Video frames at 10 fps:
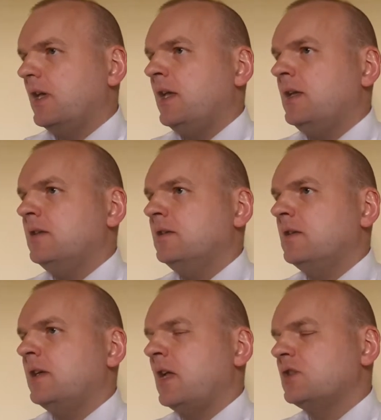In
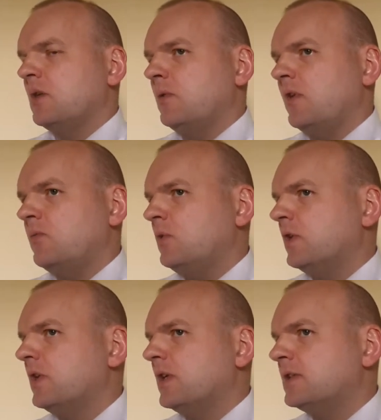an agile way of
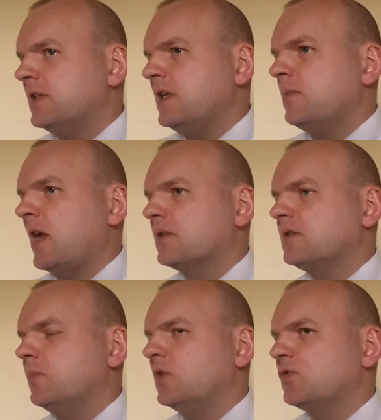working, a team has
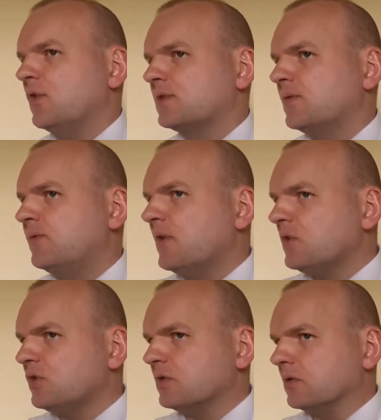to be
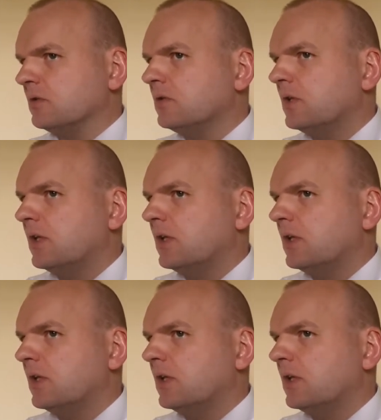cross-functional.